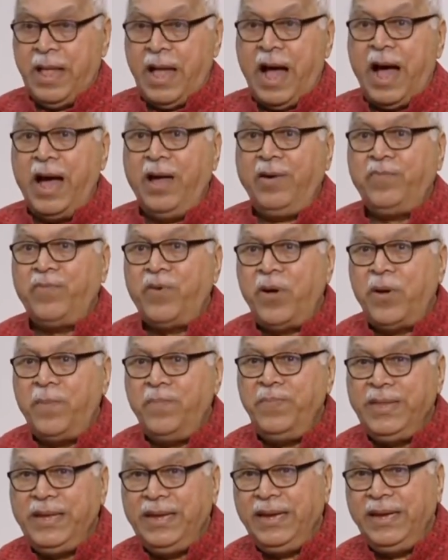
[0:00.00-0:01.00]
are
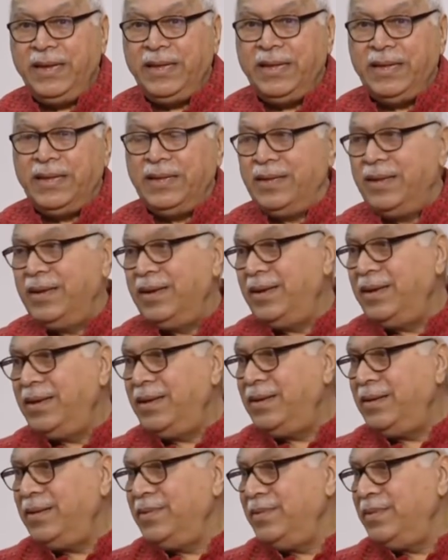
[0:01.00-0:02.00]
from the
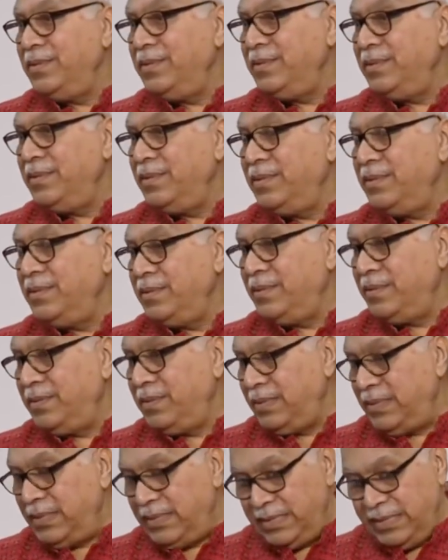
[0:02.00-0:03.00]

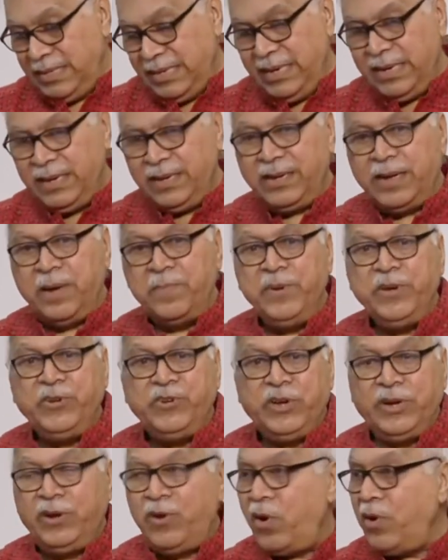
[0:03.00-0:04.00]
uh, the
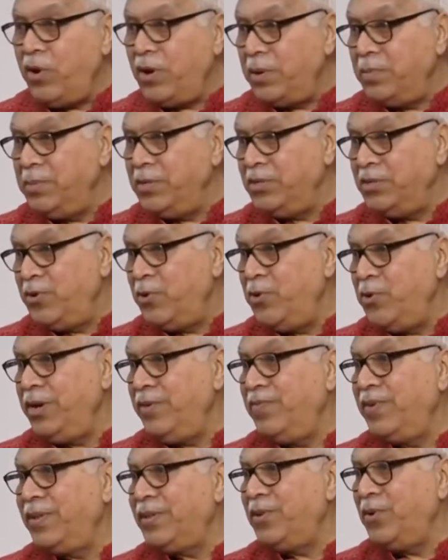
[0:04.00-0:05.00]
commission, law commission,
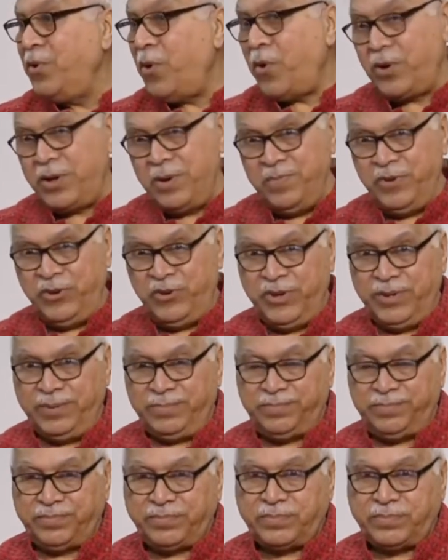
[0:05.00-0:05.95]
21st Law Commission,